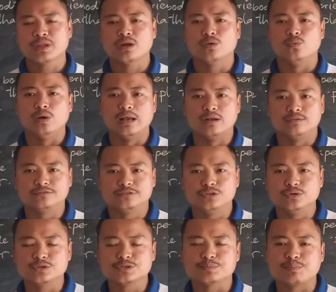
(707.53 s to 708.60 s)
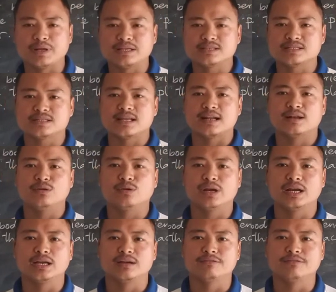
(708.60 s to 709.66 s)
While of those places that are
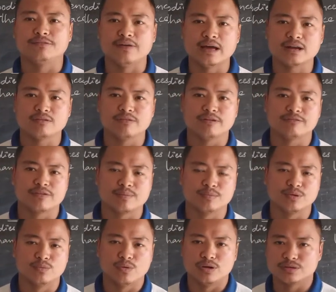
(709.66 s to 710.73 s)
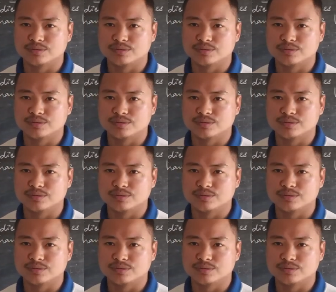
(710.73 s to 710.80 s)
located far away from the water